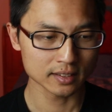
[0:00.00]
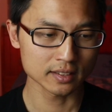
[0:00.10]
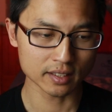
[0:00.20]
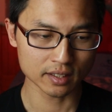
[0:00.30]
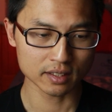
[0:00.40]

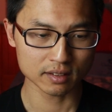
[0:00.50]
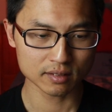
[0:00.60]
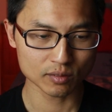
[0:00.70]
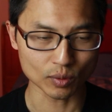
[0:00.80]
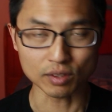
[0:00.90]
They're
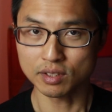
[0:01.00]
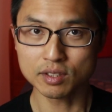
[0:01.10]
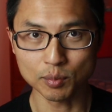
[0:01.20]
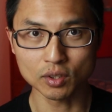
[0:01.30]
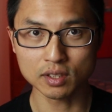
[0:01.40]
one of the
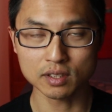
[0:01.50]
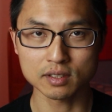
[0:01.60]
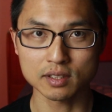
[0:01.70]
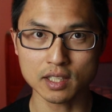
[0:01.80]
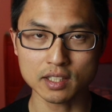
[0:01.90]

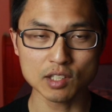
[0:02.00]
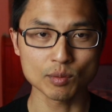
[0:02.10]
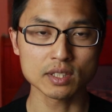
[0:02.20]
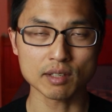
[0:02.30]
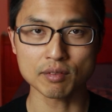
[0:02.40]
smaller
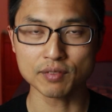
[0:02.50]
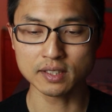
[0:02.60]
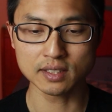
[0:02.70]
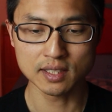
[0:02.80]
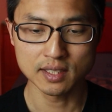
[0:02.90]
Kiwisaver
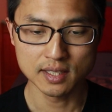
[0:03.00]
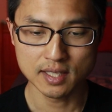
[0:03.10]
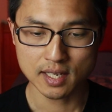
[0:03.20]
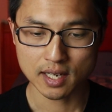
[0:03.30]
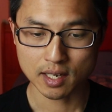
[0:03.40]
funds,
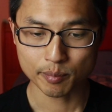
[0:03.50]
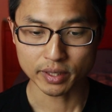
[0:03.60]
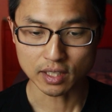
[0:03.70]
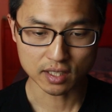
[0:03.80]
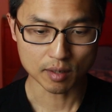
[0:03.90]

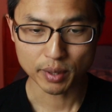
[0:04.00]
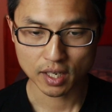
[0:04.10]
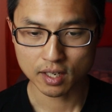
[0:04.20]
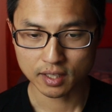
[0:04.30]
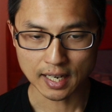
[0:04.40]
but they did
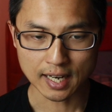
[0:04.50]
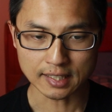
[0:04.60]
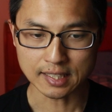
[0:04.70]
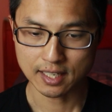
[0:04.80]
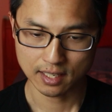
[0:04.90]
appear
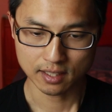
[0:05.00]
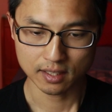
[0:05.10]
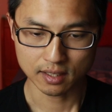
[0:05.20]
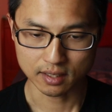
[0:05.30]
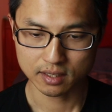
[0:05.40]
again
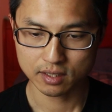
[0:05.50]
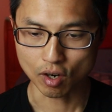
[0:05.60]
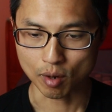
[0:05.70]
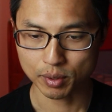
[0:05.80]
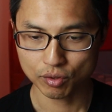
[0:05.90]
in this
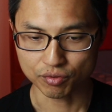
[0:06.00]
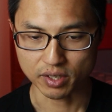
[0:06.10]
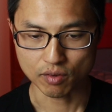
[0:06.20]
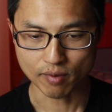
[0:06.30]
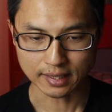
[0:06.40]
top
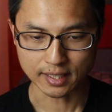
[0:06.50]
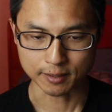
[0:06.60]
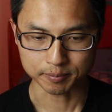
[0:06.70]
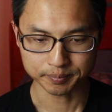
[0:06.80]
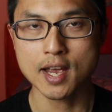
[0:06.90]
3
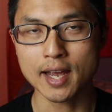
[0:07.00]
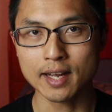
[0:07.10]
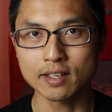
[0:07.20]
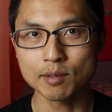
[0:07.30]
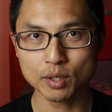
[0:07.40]
ranking.
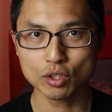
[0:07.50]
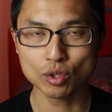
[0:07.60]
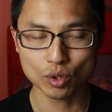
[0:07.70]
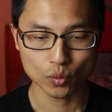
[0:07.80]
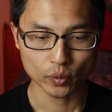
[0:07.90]
At number
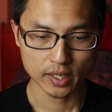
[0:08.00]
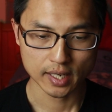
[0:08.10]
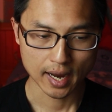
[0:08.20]
2, we